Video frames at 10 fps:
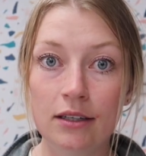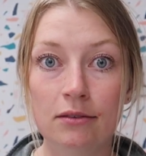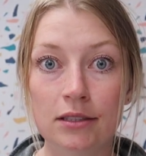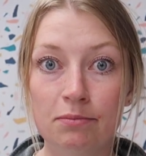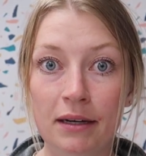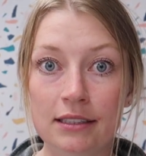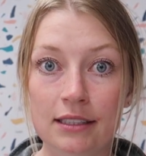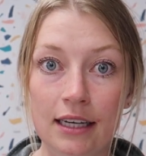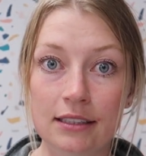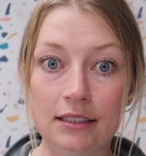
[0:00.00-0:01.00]
it was
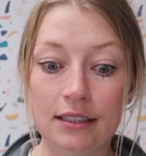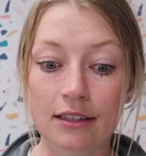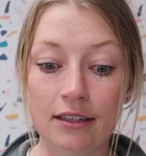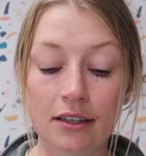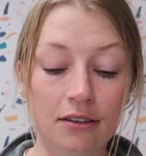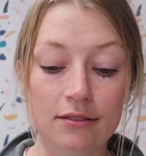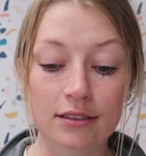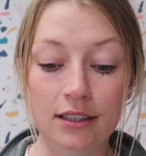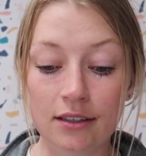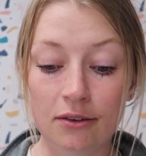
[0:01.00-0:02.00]
best case scenario,
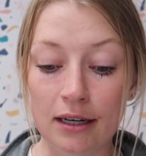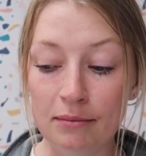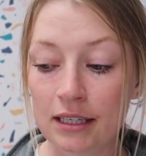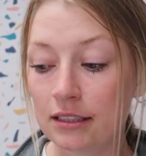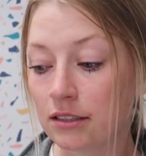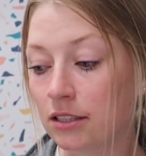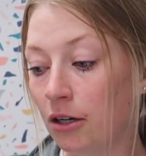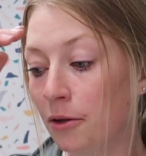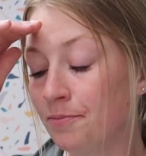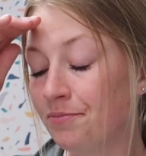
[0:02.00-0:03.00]
you know what I mean?
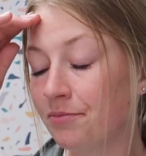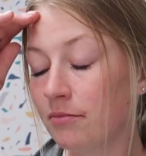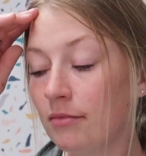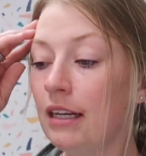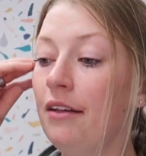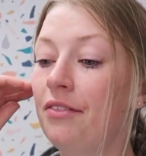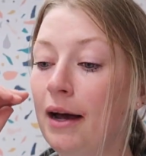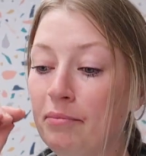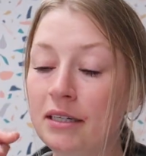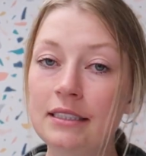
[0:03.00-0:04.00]
So
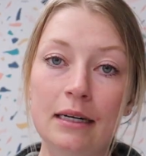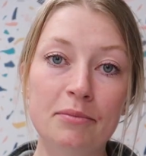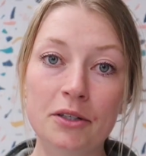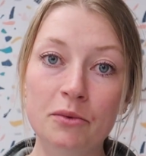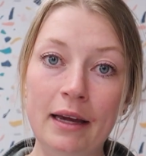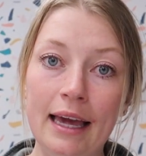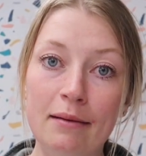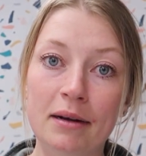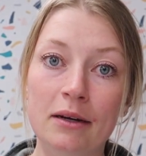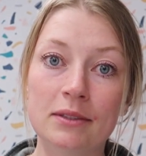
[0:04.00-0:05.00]
that put a damper on the
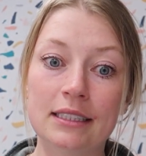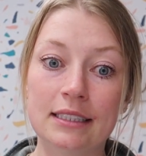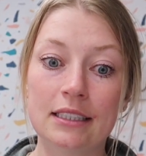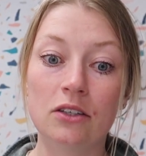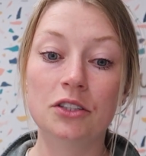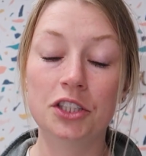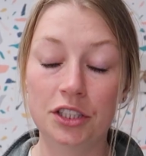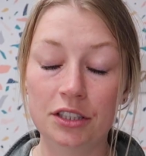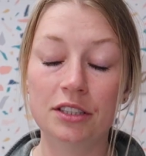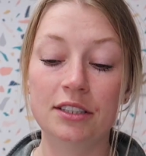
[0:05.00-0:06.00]
weekend, but it was still
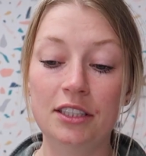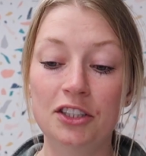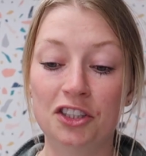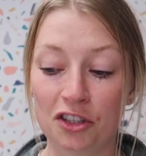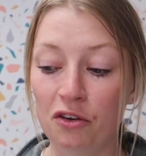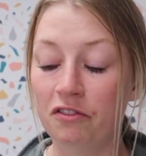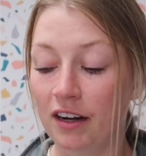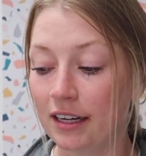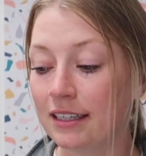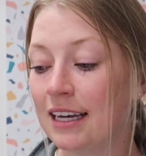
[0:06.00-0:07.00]
seriously so
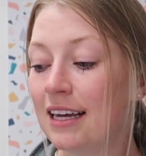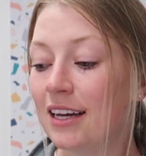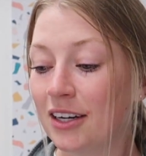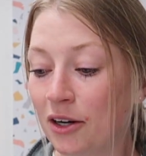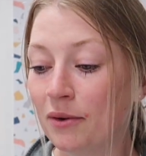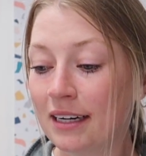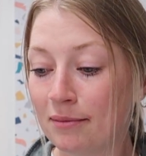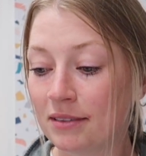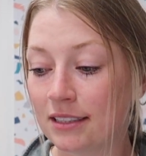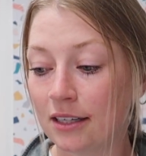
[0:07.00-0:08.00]
fun going
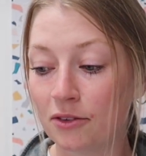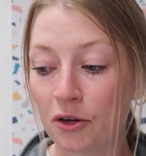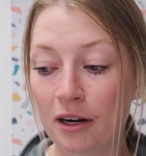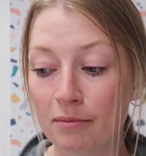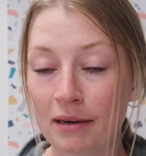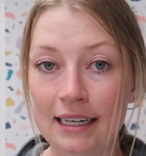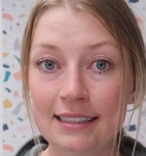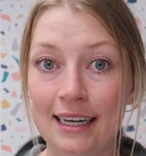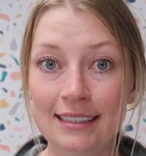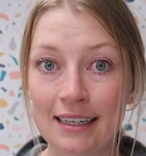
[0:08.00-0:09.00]
up the Sun Road on
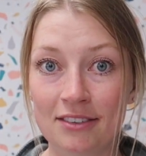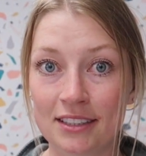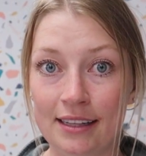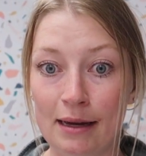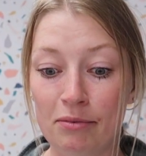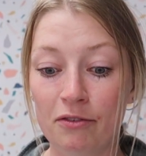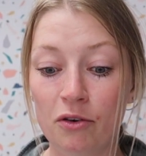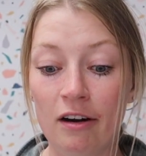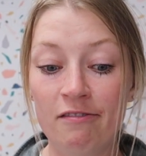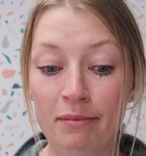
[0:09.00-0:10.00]
bikes. I'd never done that
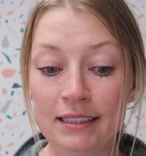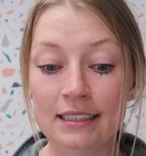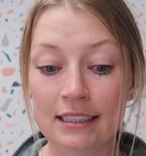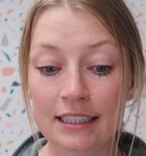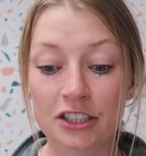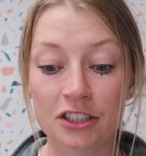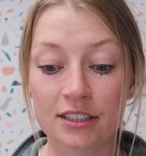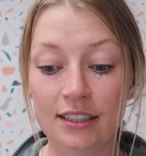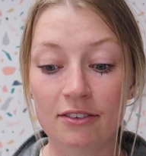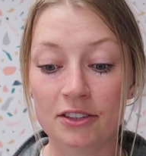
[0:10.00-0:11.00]
before. I've been to Glacier
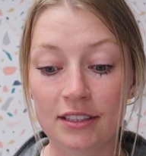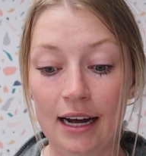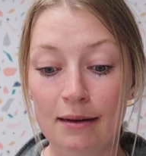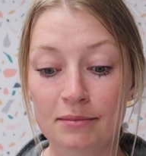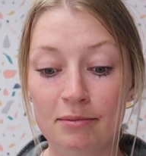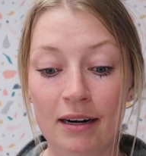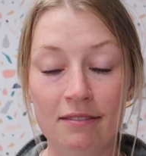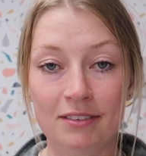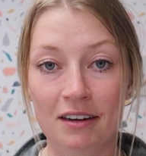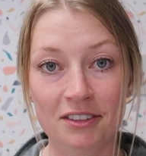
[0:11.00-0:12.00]
several times, but
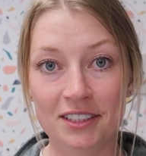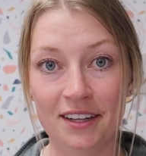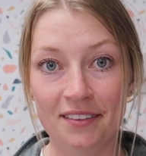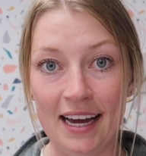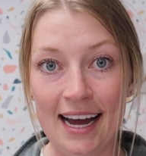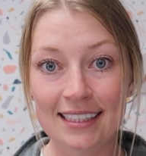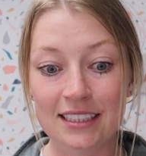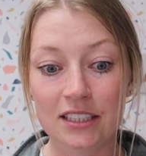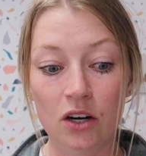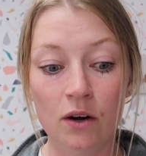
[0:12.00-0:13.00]
I've never done that.
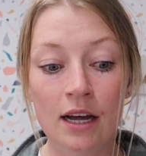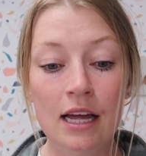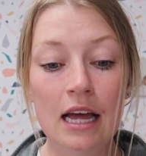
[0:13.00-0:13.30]
So